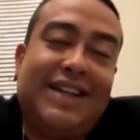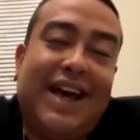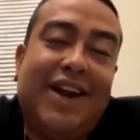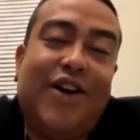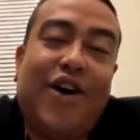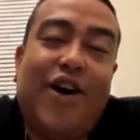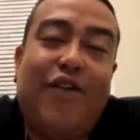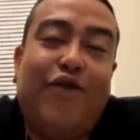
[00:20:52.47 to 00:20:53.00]

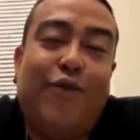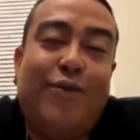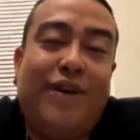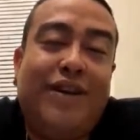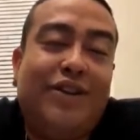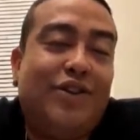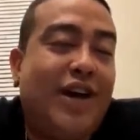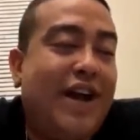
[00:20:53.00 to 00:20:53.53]
Kind of hard for
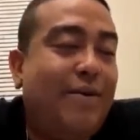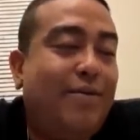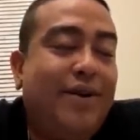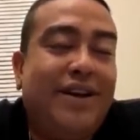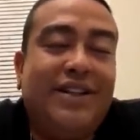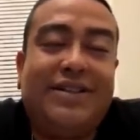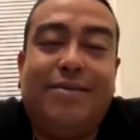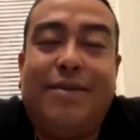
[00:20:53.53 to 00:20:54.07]
me to try to
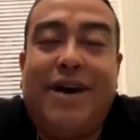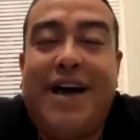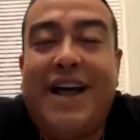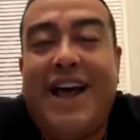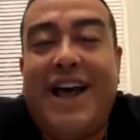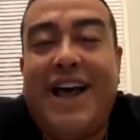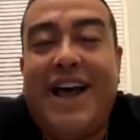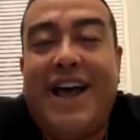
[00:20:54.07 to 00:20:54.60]
bring somebody
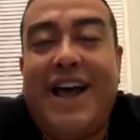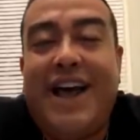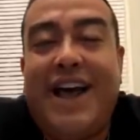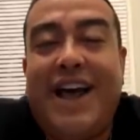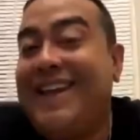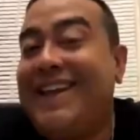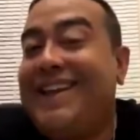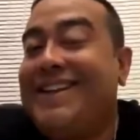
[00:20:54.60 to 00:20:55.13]
out if they ain't
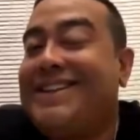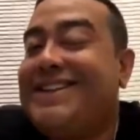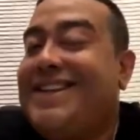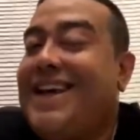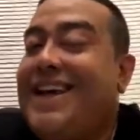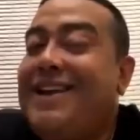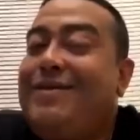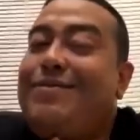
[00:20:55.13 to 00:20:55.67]
getting the
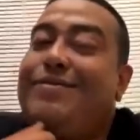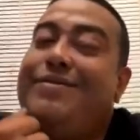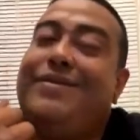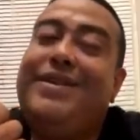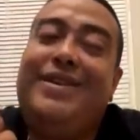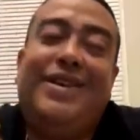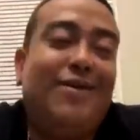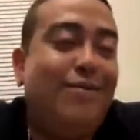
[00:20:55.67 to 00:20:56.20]
same
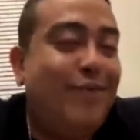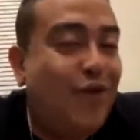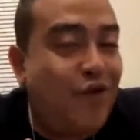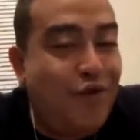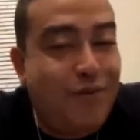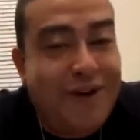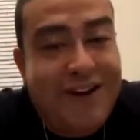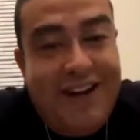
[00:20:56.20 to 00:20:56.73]

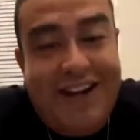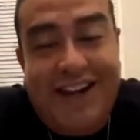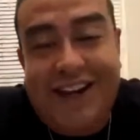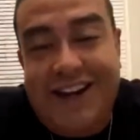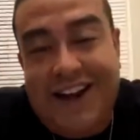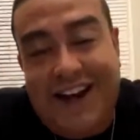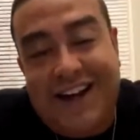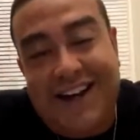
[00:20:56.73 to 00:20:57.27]
movement they getting out.